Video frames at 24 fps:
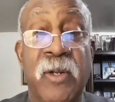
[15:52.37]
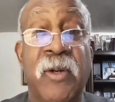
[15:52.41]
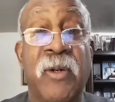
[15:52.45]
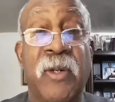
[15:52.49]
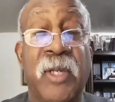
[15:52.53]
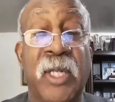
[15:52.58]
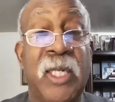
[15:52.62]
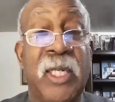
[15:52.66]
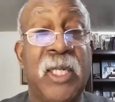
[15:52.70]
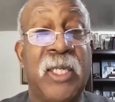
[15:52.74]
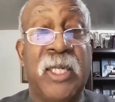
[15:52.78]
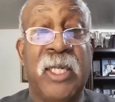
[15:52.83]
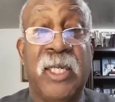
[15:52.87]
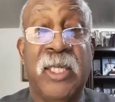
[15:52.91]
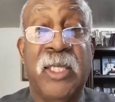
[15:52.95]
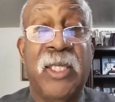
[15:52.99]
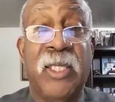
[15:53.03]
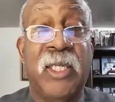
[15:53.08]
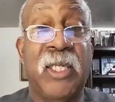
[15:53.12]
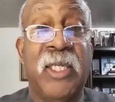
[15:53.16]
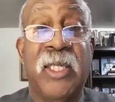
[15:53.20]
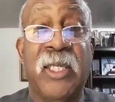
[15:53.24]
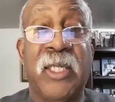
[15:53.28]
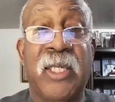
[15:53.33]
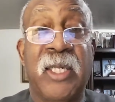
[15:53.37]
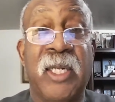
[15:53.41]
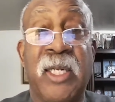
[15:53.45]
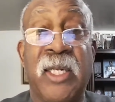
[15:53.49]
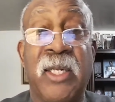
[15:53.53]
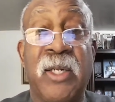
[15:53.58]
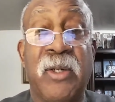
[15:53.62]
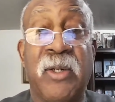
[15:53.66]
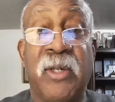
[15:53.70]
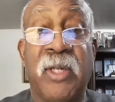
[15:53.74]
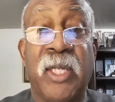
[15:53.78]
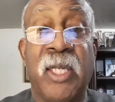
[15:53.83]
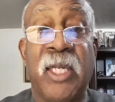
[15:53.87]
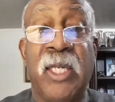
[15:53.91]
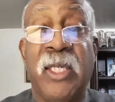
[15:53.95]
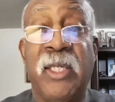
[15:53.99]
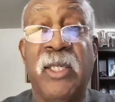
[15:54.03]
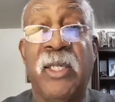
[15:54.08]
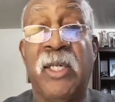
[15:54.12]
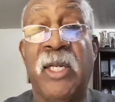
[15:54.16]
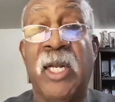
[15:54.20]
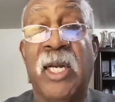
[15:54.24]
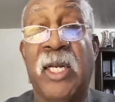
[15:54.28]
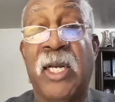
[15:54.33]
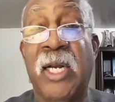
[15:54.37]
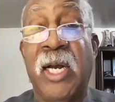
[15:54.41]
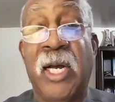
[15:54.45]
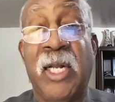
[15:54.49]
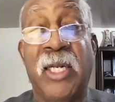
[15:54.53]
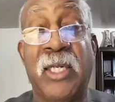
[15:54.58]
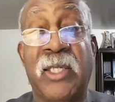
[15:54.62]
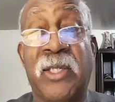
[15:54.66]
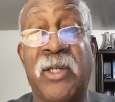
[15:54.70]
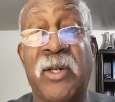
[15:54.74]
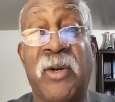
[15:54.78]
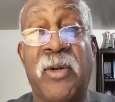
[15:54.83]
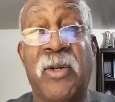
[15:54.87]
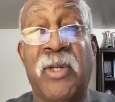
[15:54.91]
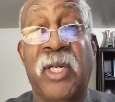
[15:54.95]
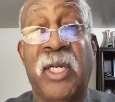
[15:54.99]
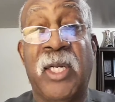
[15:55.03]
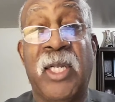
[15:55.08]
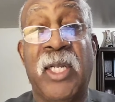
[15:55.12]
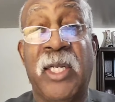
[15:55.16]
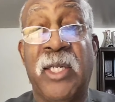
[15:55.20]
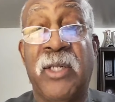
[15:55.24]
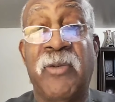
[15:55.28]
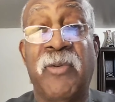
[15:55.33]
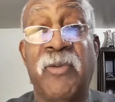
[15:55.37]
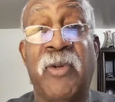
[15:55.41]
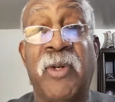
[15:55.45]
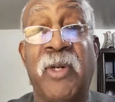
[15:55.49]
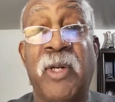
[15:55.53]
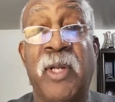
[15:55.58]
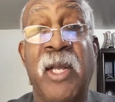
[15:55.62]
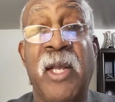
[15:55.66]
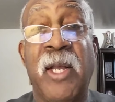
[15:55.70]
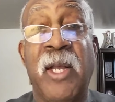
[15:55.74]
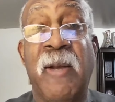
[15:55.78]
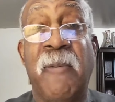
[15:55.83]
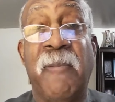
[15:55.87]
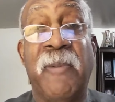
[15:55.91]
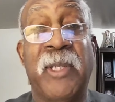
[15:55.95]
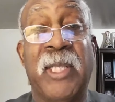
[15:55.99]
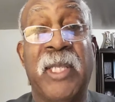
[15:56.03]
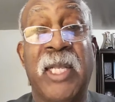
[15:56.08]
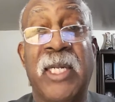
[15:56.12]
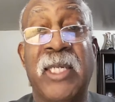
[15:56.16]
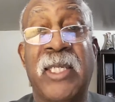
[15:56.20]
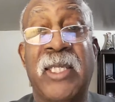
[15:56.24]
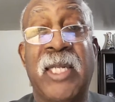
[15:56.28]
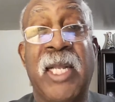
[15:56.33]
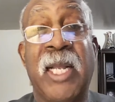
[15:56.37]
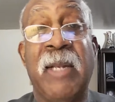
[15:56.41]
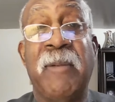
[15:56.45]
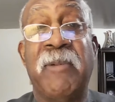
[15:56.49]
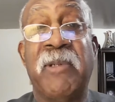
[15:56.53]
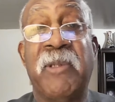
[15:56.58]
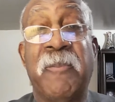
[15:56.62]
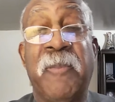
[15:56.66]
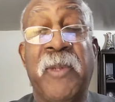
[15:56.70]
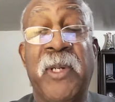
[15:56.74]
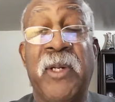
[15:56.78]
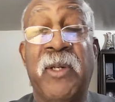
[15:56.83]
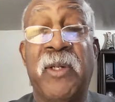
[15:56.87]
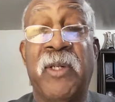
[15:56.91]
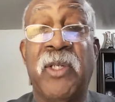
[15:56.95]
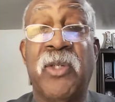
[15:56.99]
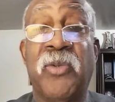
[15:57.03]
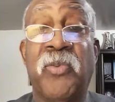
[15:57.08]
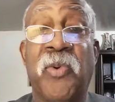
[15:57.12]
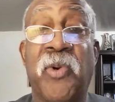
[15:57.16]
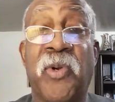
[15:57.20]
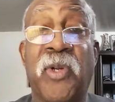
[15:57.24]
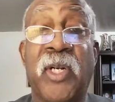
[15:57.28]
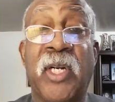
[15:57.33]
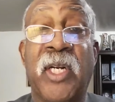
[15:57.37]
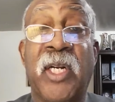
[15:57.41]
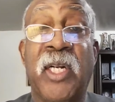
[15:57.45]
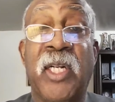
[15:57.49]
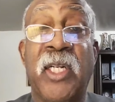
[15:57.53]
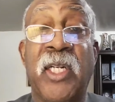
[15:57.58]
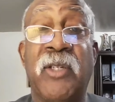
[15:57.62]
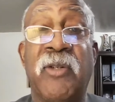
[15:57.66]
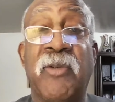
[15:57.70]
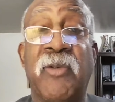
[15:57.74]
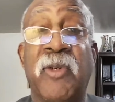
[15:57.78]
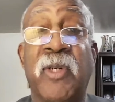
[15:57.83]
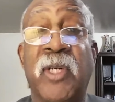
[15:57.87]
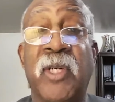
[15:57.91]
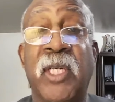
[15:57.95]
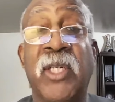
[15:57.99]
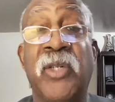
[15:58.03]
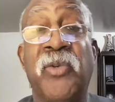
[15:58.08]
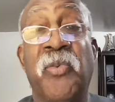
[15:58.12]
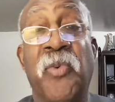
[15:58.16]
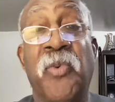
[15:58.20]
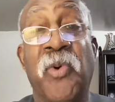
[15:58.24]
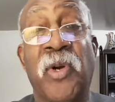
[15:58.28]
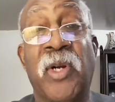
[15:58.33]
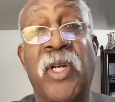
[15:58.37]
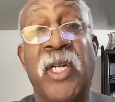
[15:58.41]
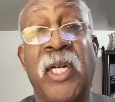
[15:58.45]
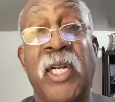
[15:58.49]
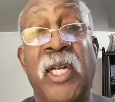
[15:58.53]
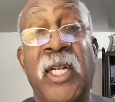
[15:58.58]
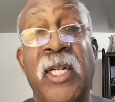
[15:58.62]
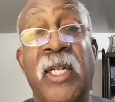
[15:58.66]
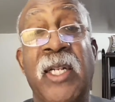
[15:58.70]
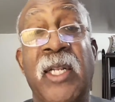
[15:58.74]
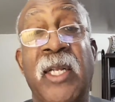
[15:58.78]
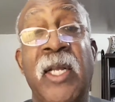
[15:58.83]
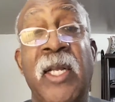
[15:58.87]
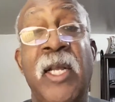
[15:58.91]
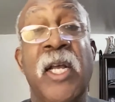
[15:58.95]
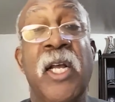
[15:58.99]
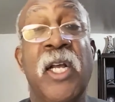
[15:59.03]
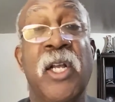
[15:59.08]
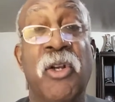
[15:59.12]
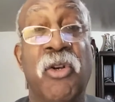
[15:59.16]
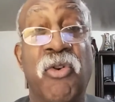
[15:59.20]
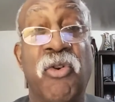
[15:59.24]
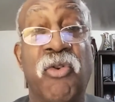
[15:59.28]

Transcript: You know, it's, it's just, it, look, it, that God's talking to Israel, but that same spirit that's working in Israel is working in the